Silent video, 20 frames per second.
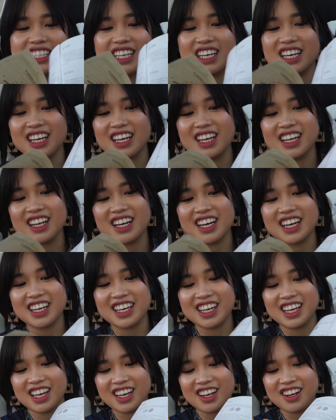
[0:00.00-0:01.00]
and I
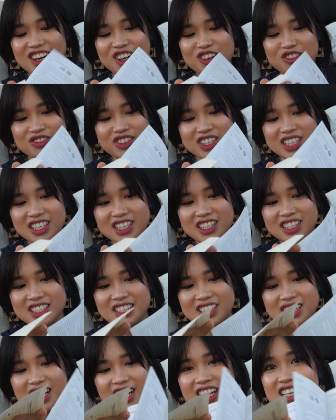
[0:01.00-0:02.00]
cannot read
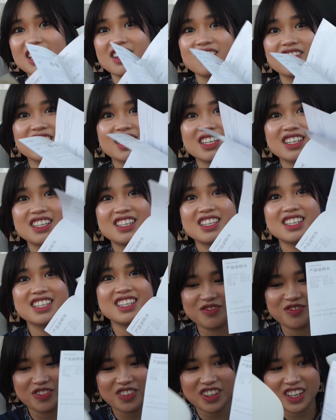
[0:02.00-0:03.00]
any of it.
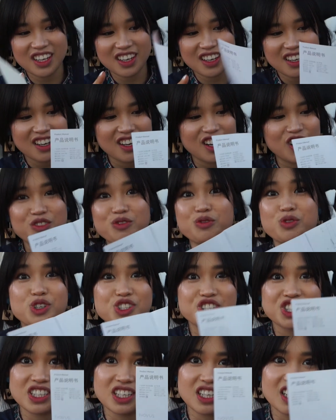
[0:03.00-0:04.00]

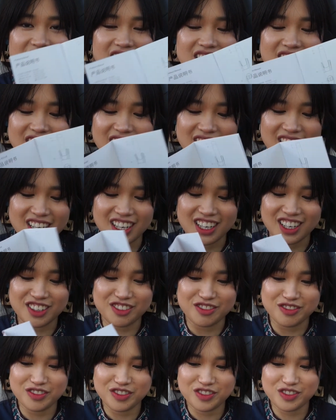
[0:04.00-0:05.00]
Unfortunately,
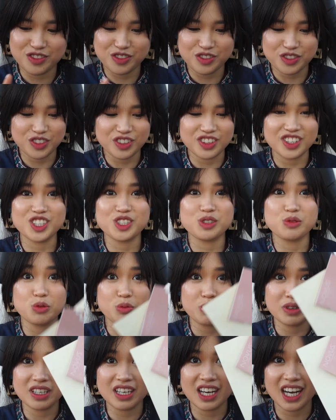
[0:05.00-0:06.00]
these will
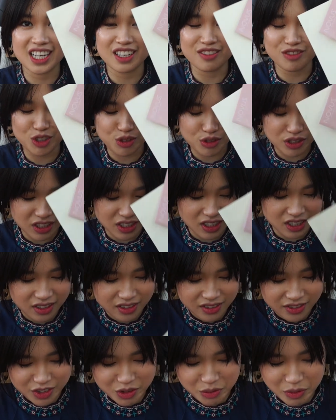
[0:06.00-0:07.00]
be kind of
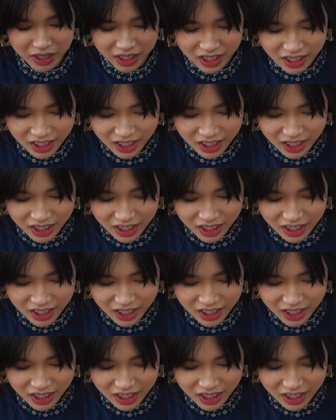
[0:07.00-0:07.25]
useless for me.